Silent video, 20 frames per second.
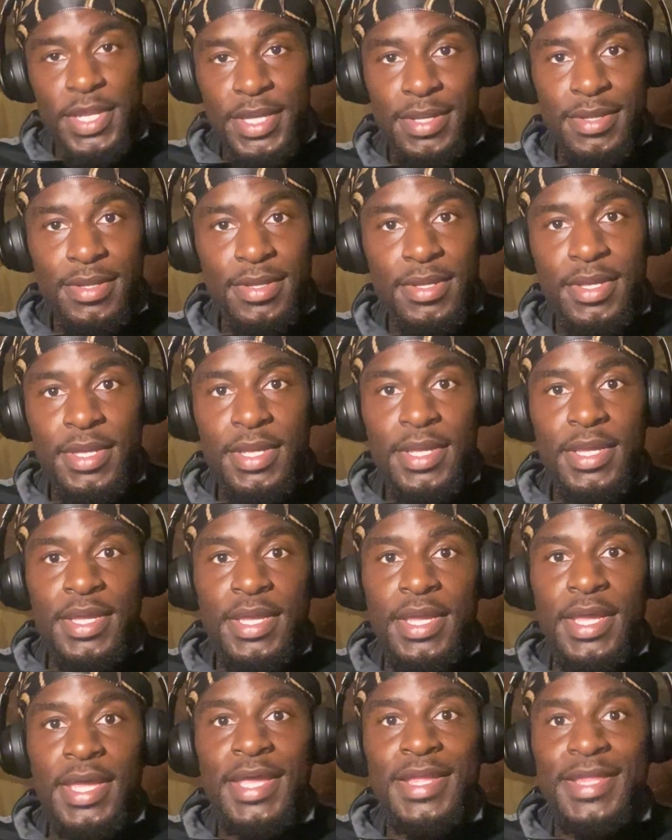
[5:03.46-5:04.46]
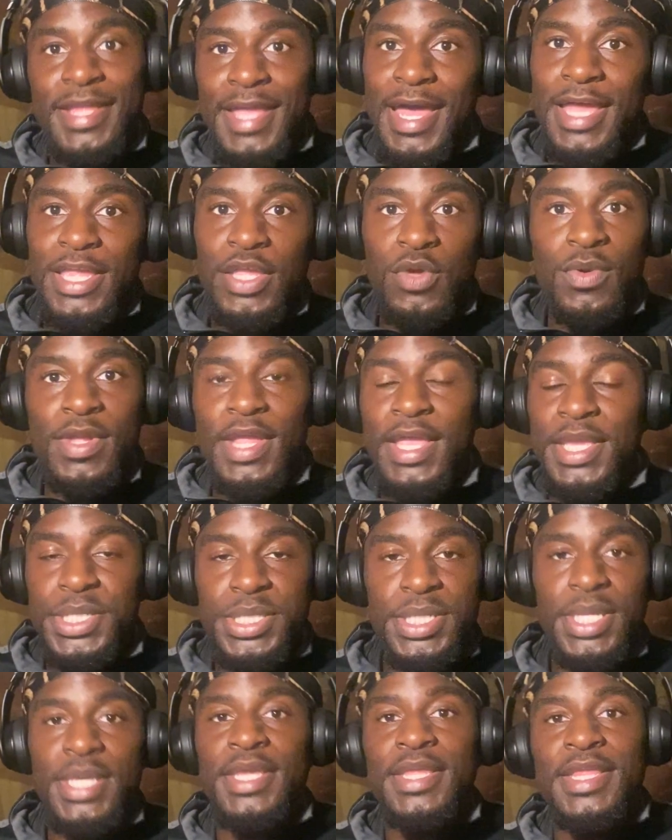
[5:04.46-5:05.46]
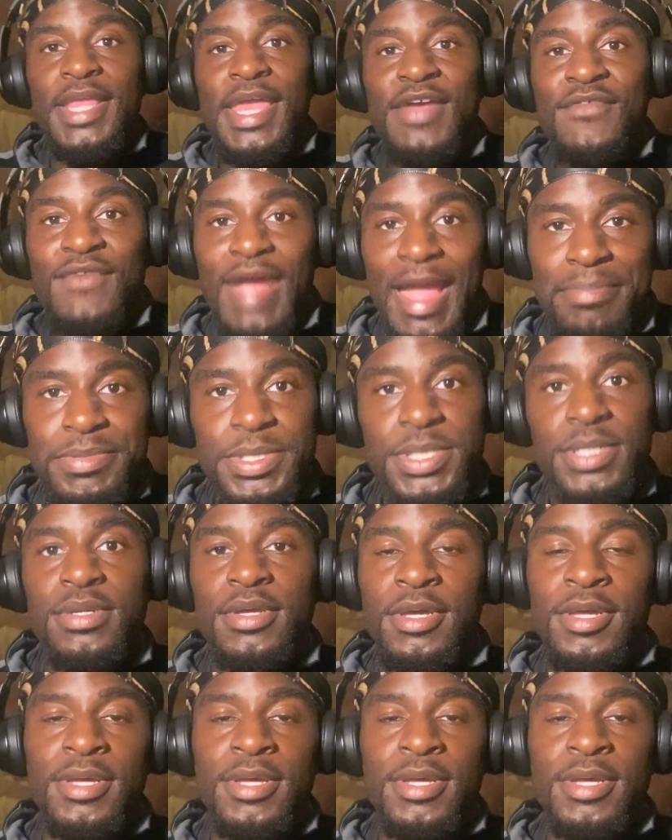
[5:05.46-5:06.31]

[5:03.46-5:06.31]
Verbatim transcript: it. And now you in a shit. They rapture.